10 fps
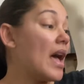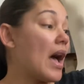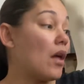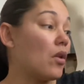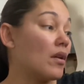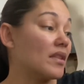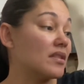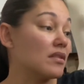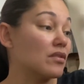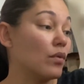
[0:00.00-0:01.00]
how long
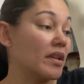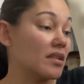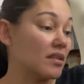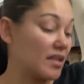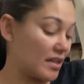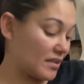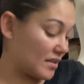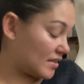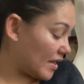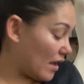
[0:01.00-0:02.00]
this is going to take to
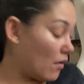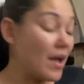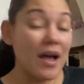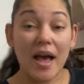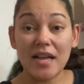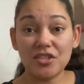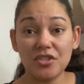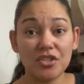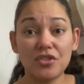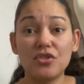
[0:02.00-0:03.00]
sell. I
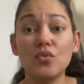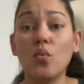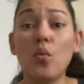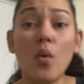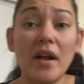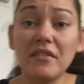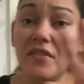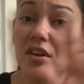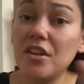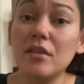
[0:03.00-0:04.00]
should just do one
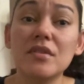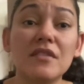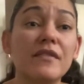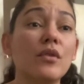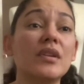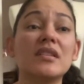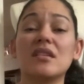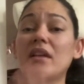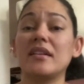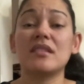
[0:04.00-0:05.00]
video devoted
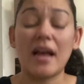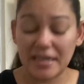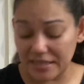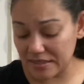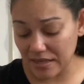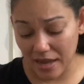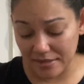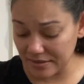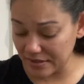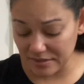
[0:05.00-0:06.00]
to like tiny
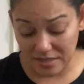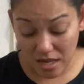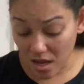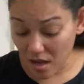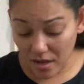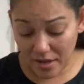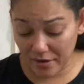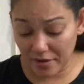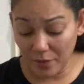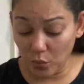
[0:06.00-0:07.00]
sizes and
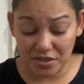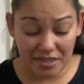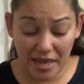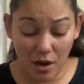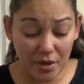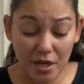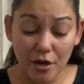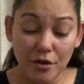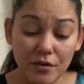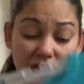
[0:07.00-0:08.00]
then we'll see how it
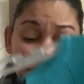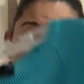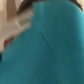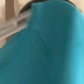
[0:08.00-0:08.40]
goes. If you